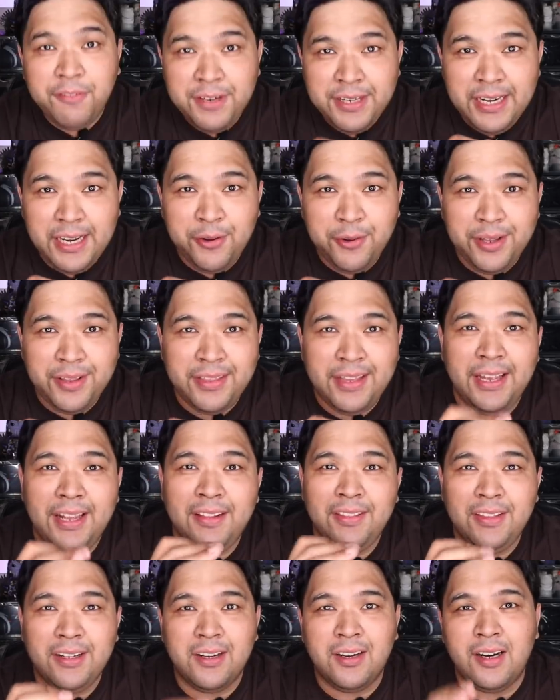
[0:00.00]
Every now and
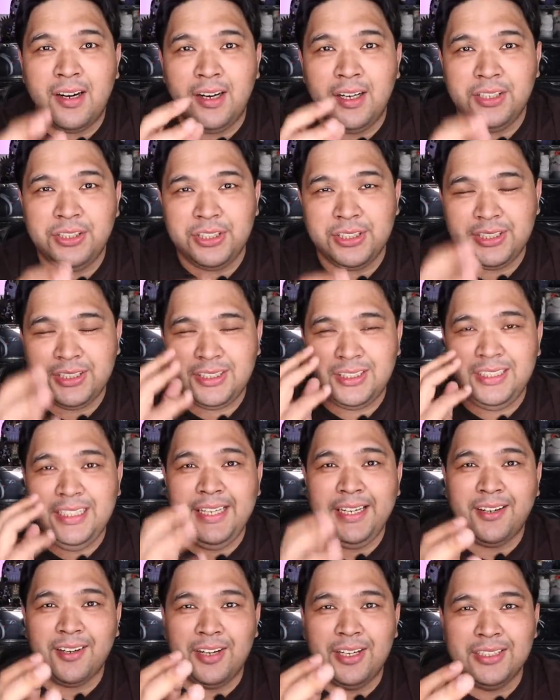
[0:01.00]
then, there are just
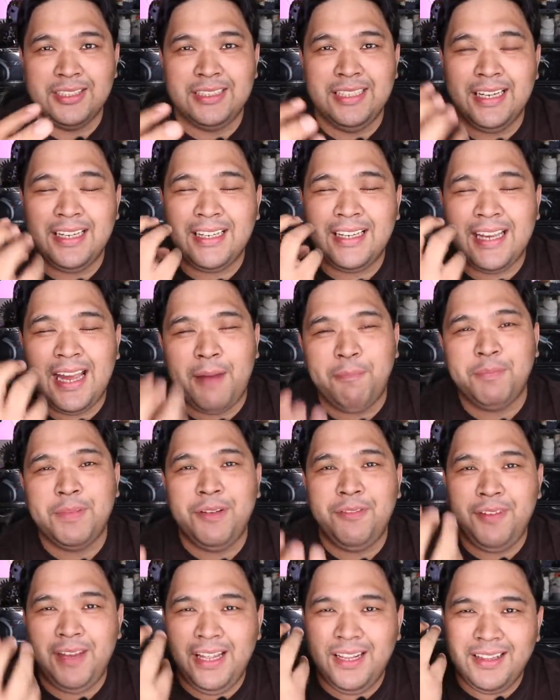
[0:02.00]
sneakers that
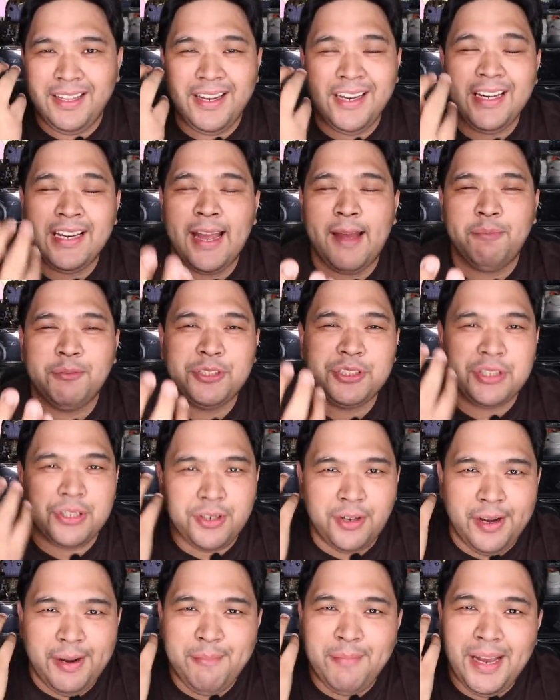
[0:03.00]
captivate and capture
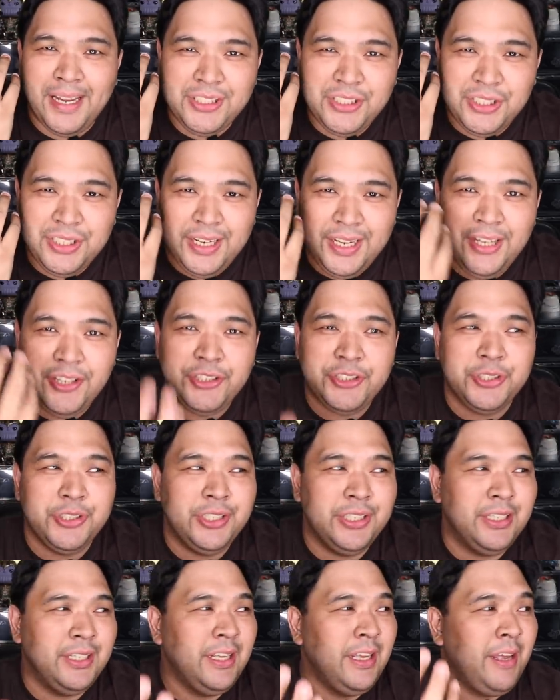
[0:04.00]
your
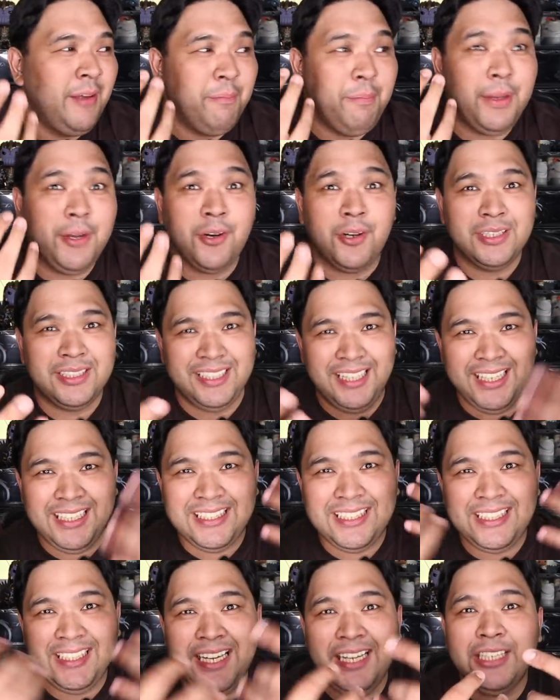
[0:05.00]
imagination because
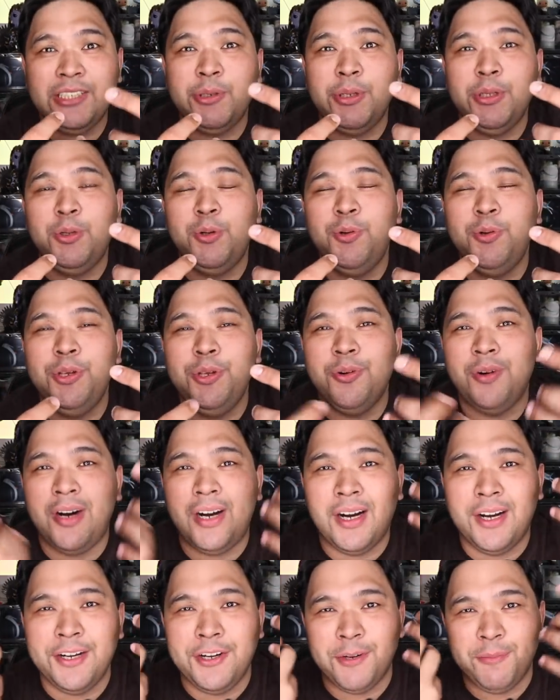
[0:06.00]
it syncs with who you
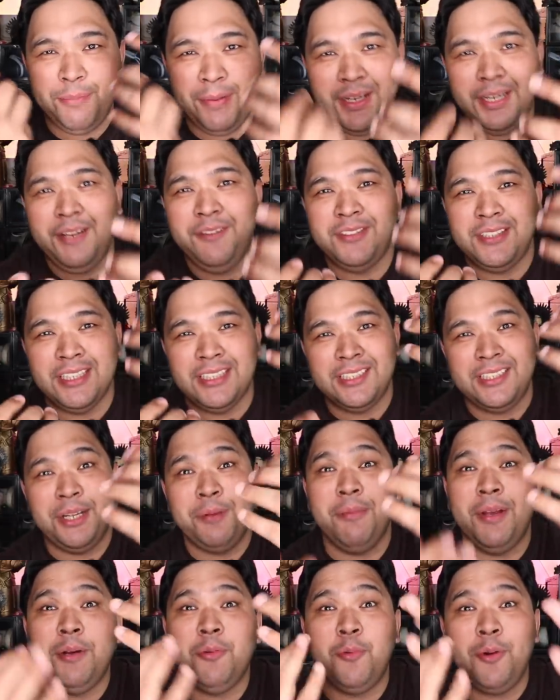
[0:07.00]
are, your belief
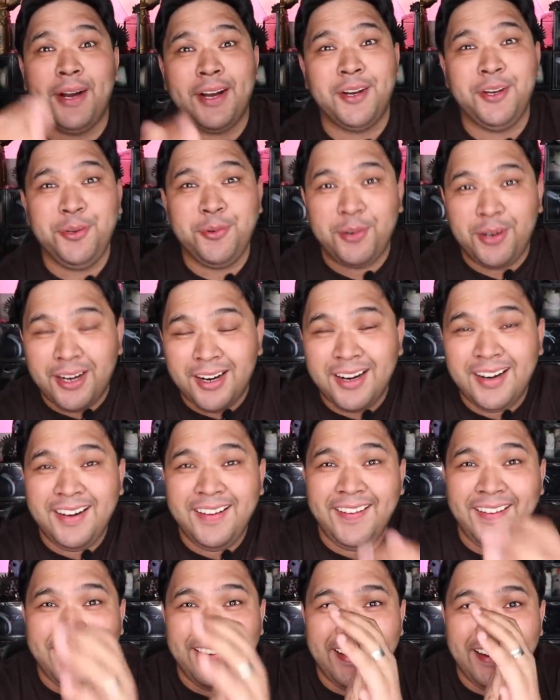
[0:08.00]
system, and where you
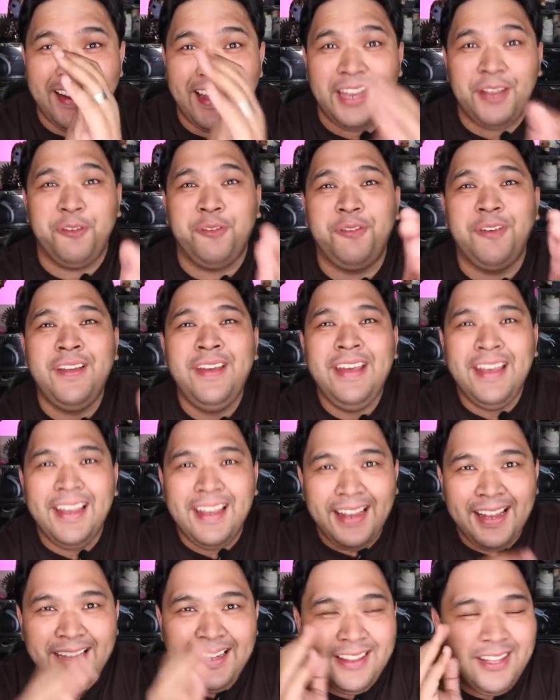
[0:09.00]
are in life.
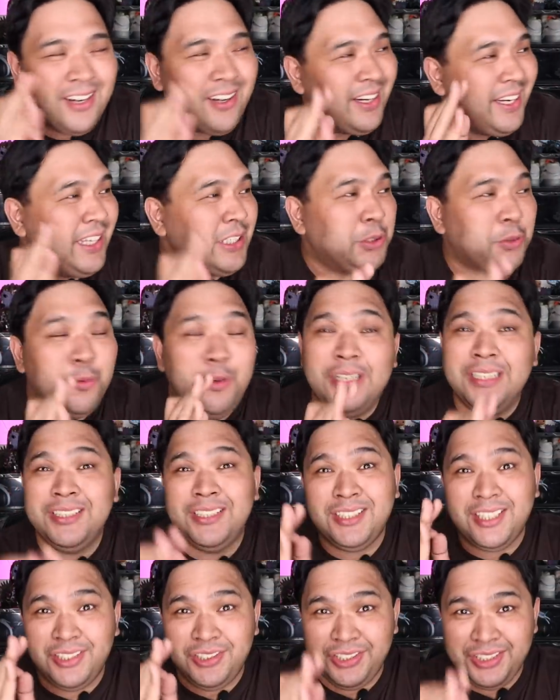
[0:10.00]
And there is one
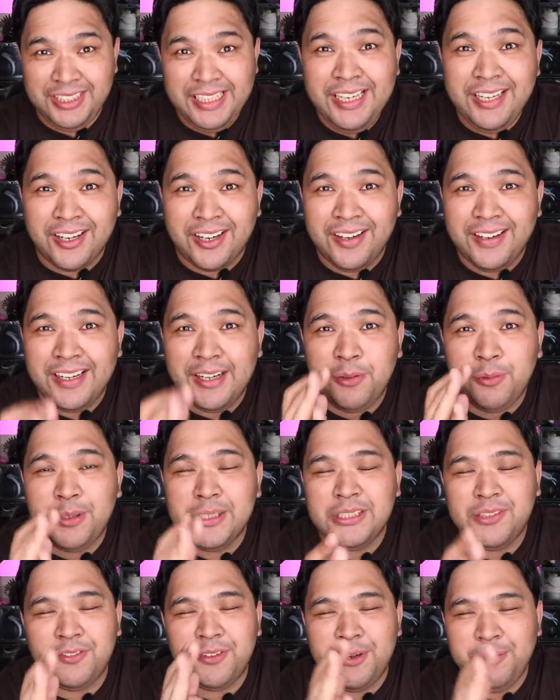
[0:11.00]
such sneaker that
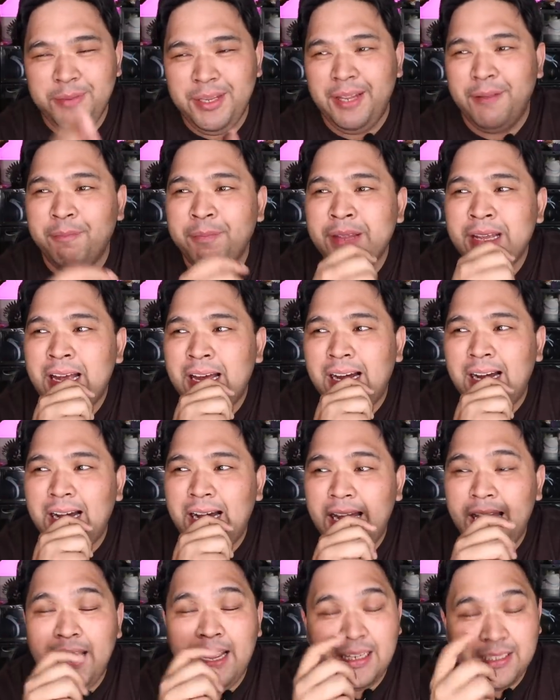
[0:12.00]
was for me.
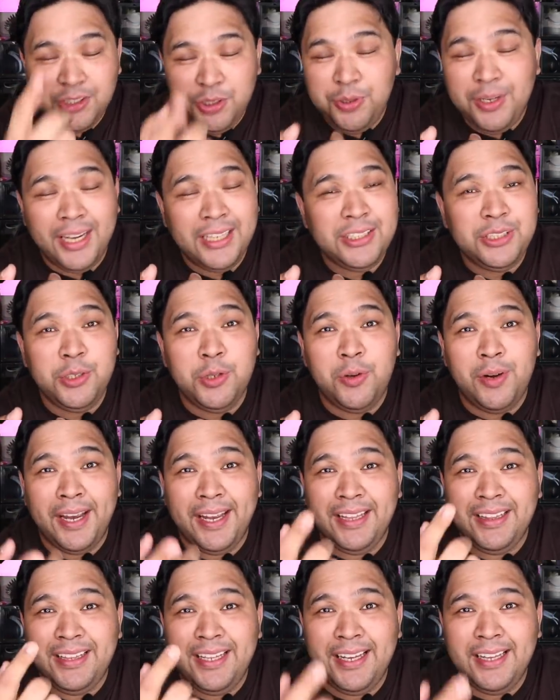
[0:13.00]
Uh, as you guys know,
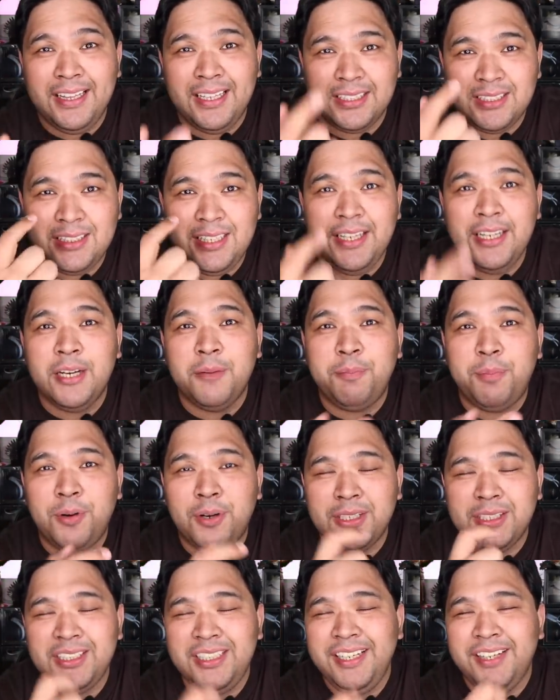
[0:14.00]
I did a
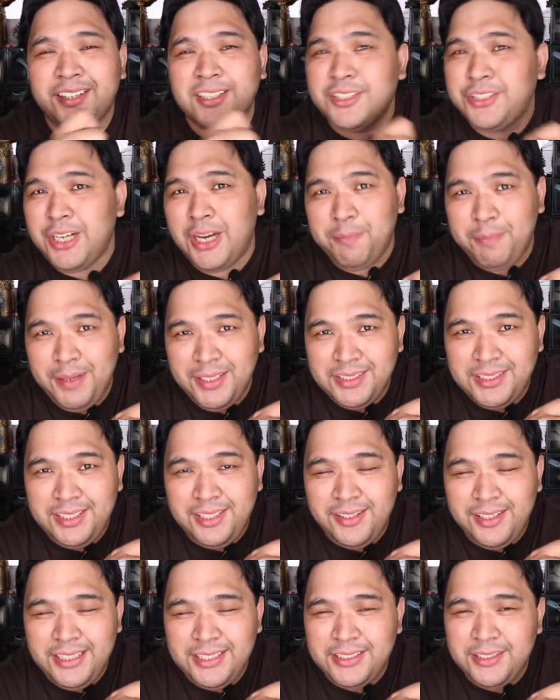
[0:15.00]
Singapore sneaker shopping
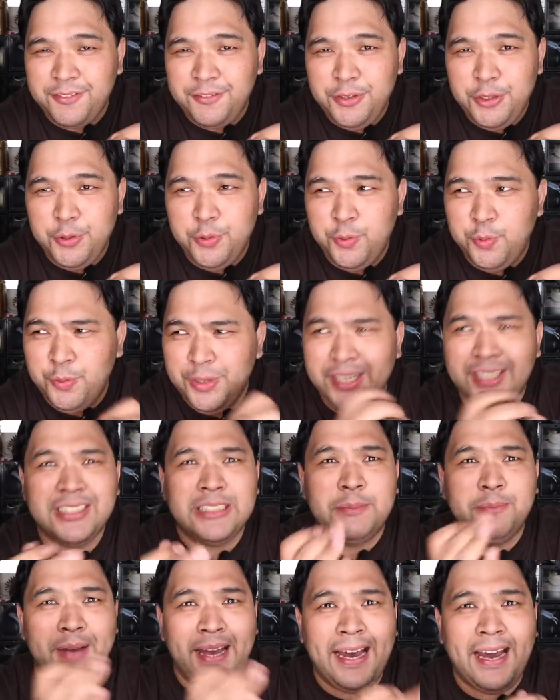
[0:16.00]
series a few
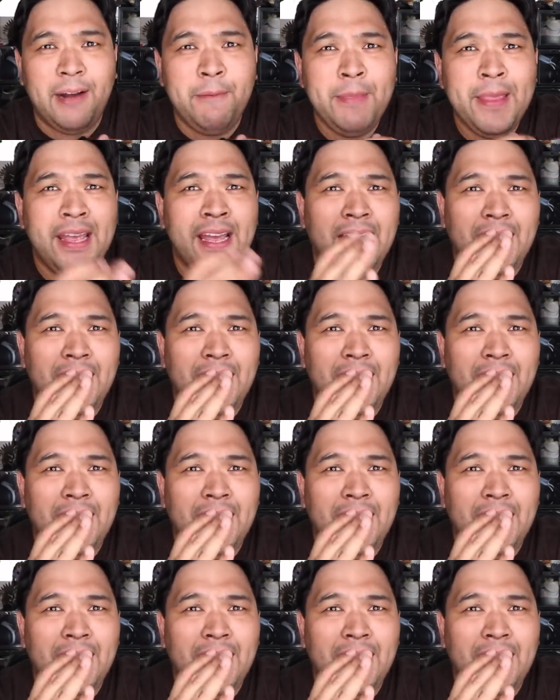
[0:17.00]
weeks back.